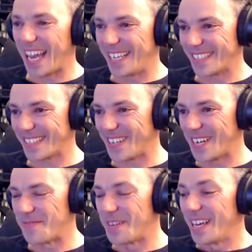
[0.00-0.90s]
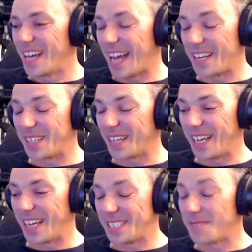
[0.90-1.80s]
eighth time, and I
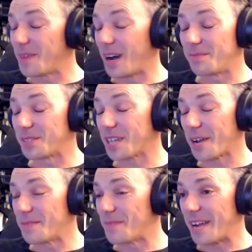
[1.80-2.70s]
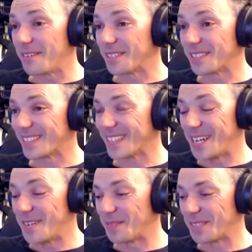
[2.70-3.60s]
it's I'm so embarrassed.
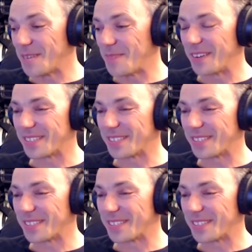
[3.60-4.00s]
Um, I'm so embarrassed.